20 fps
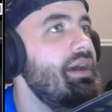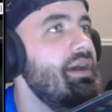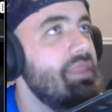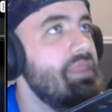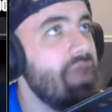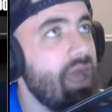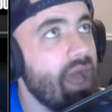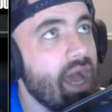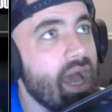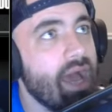
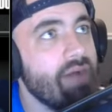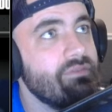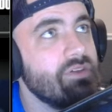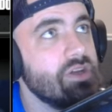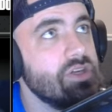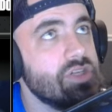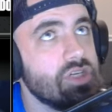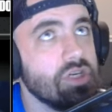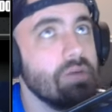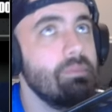They have
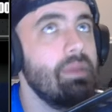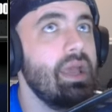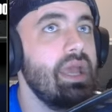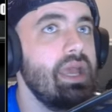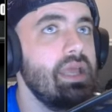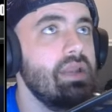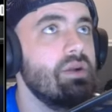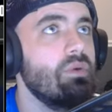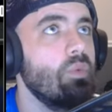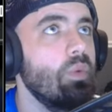
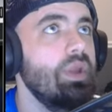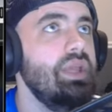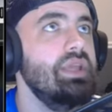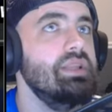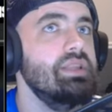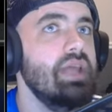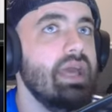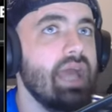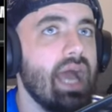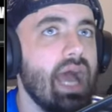Jermaine Reed.
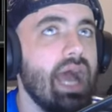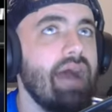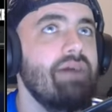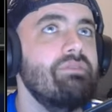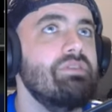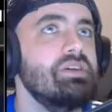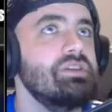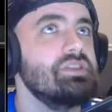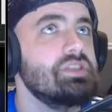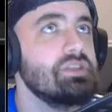They
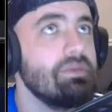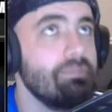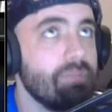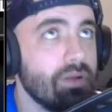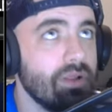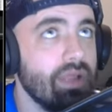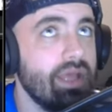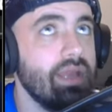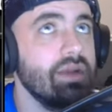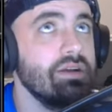have some
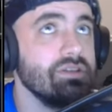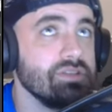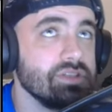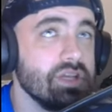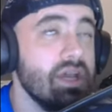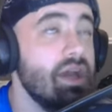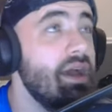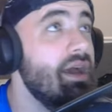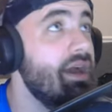players.